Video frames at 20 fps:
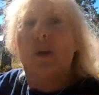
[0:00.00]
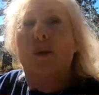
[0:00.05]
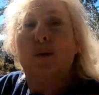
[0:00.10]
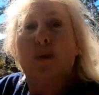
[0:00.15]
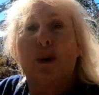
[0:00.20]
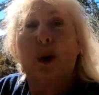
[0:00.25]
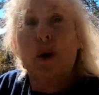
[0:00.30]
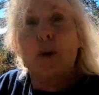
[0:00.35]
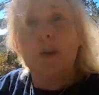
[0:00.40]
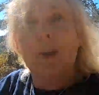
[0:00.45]

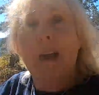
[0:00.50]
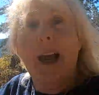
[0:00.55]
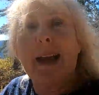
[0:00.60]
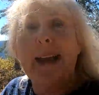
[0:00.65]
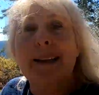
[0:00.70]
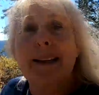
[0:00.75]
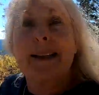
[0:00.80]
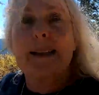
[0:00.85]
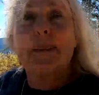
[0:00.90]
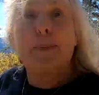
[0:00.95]
road
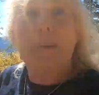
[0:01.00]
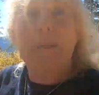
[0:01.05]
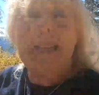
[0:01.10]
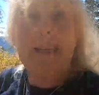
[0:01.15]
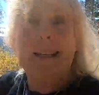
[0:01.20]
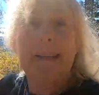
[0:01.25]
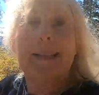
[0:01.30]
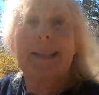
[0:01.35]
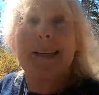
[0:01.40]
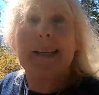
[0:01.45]
kind of
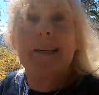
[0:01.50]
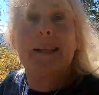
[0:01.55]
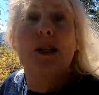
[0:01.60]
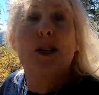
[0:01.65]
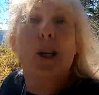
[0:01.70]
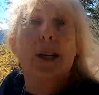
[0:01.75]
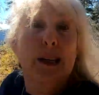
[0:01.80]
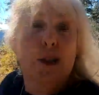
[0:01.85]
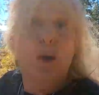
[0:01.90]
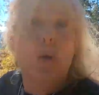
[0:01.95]
splits
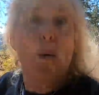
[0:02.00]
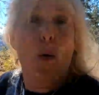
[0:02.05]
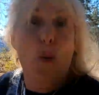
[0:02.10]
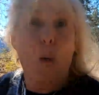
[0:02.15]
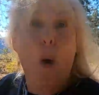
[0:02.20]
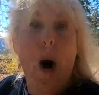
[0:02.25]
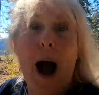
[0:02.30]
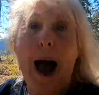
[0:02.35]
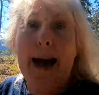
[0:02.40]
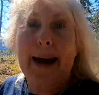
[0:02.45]
into a
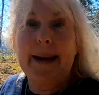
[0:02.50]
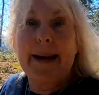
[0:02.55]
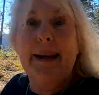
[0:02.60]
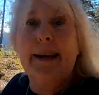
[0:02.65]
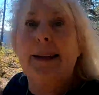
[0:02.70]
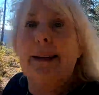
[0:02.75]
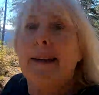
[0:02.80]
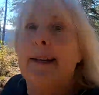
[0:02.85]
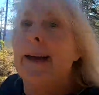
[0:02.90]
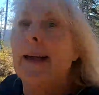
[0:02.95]
Y.
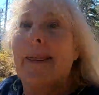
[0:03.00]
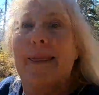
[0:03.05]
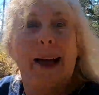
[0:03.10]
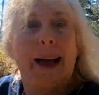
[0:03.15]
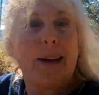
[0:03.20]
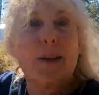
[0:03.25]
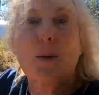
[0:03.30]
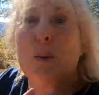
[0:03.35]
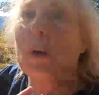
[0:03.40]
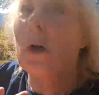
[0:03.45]

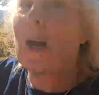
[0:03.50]
That's where